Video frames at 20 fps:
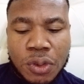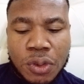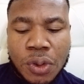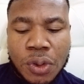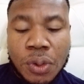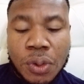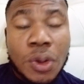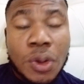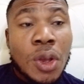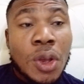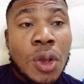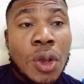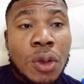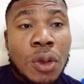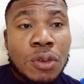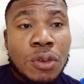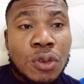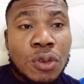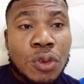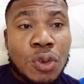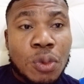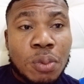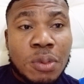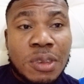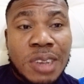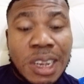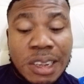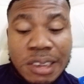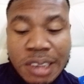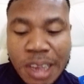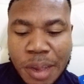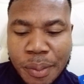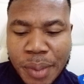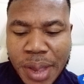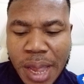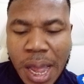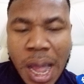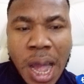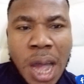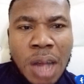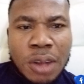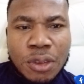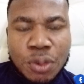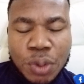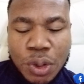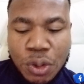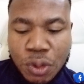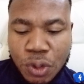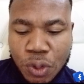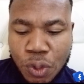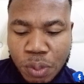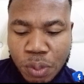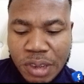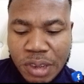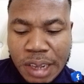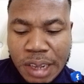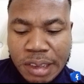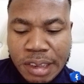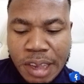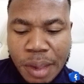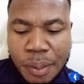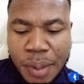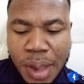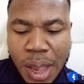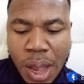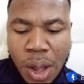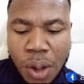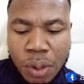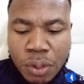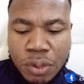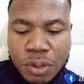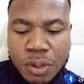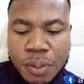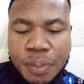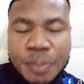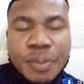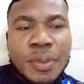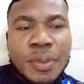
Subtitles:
So scoop 30 ml out. When you scoop 30 ml out,